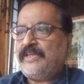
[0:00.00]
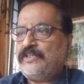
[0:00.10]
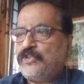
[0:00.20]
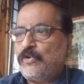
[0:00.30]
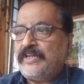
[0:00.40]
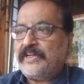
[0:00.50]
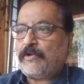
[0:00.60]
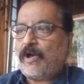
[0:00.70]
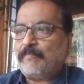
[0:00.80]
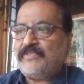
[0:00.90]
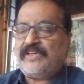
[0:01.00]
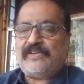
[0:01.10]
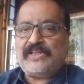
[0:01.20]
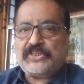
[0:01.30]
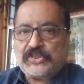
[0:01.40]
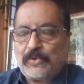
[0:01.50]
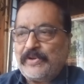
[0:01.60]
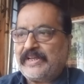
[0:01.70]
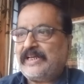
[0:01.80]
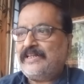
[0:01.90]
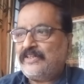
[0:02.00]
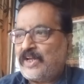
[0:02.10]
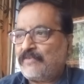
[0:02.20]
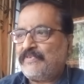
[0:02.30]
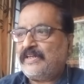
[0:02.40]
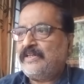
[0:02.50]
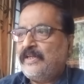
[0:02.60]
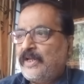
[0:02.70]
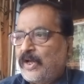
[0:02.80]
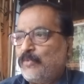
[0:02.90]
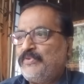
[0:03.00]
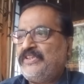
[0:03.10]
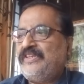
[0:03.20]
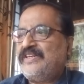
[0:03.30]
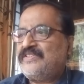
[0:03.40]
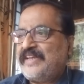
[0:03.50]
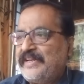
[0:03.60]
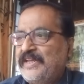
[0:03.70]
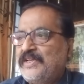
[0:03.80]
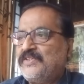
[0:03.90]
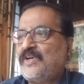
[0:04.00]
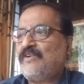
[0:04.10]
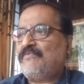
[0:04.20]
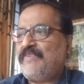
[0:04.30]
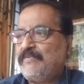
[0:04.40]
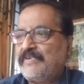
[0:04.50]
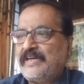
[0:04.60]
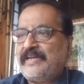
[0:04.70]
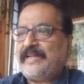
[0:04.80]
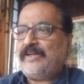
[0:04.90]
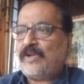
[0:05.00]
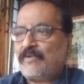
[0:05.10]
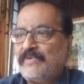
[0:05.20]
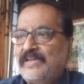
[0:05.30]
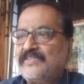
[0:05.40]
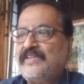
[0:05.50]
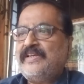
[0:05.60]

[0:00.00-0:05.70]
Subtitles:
genre of the historical novel with a series of Waverley novels,